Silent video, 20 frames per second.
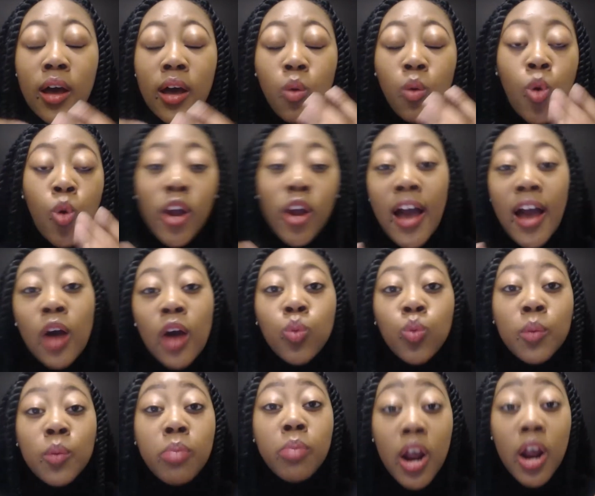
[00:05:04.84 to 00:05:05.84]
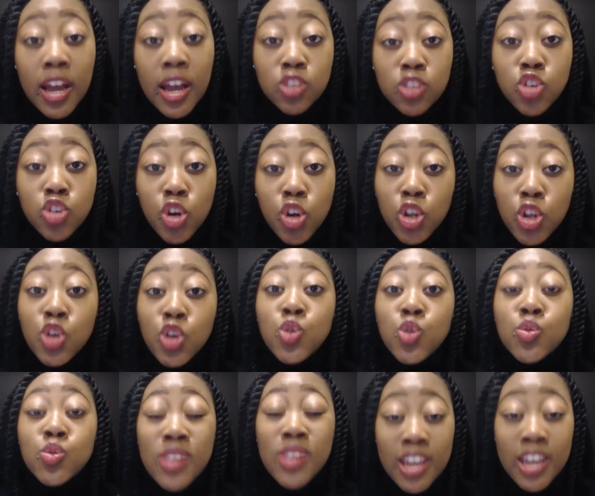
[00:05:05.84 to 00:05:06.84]
work out what products you're going to
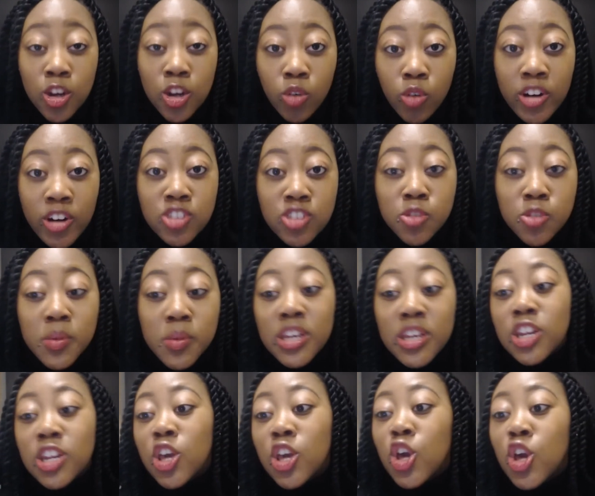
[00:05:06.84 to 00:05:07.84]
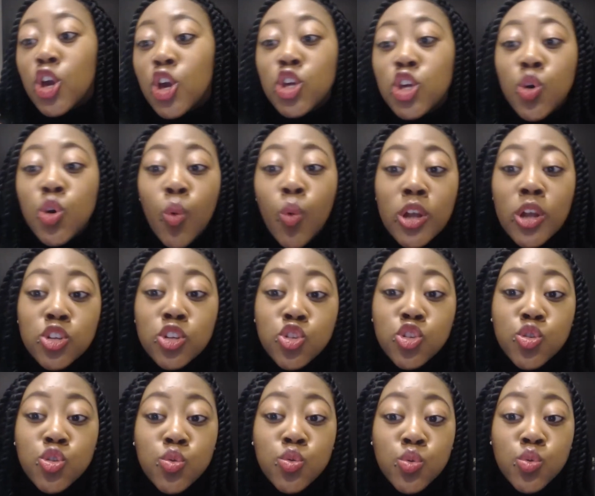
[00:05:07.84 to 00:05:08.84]
use in your regimen. You want
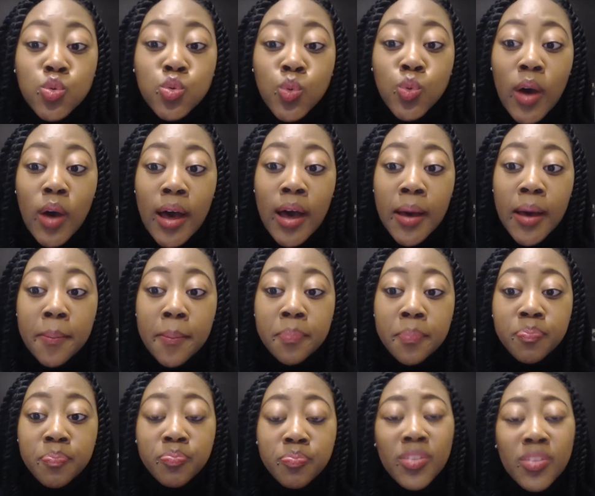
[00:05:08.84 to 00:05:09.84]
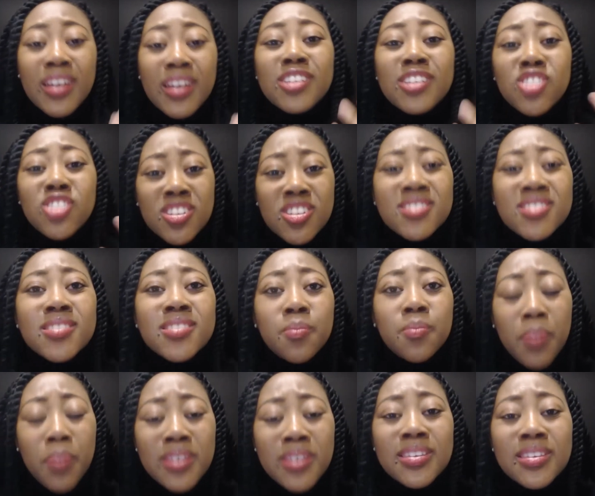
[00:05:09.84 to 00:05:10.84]
to just
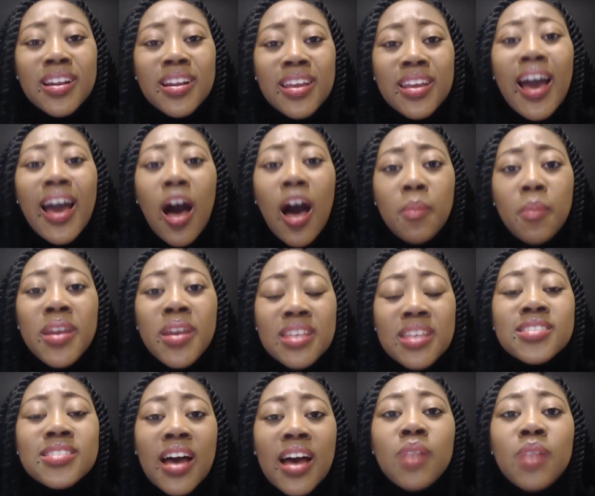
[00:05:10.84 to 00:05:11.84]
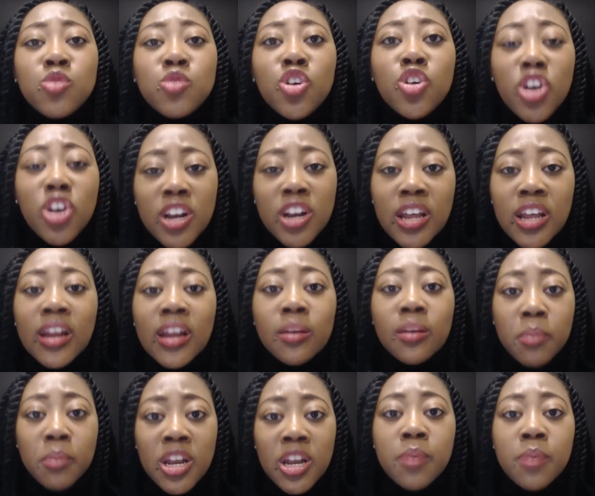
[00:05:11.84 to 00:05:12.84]
basically how many times you're going to
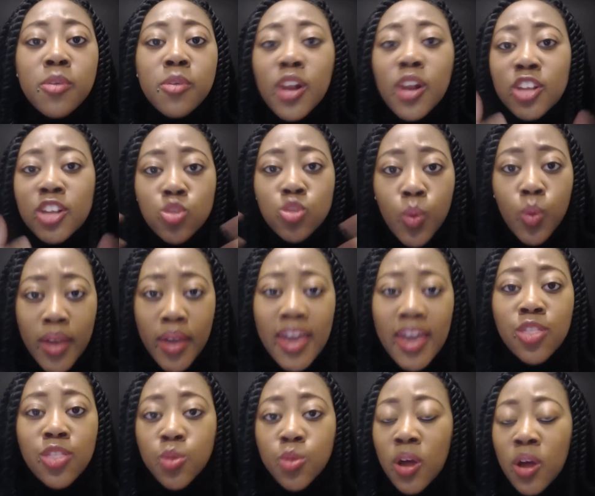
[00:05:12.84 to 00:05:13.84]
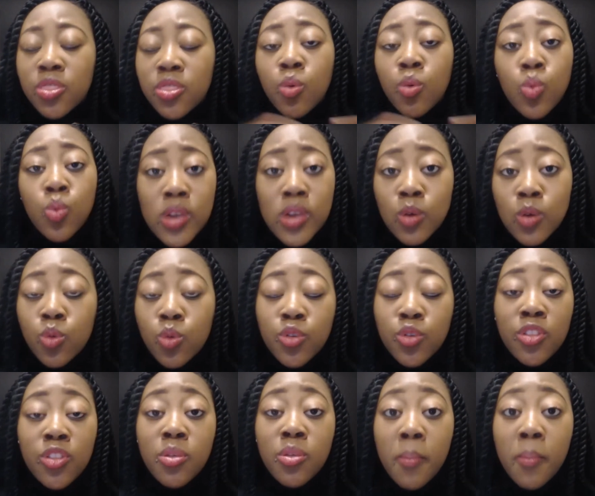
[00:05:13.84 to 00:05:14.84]
manipulate your hair throughout the week or
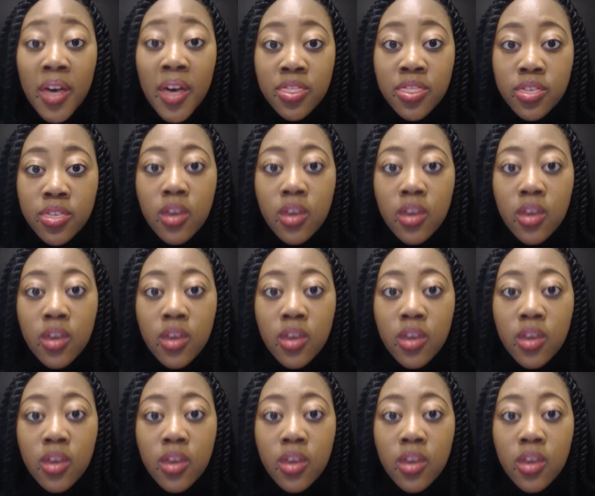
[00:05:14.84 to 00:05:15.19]
throughout the month.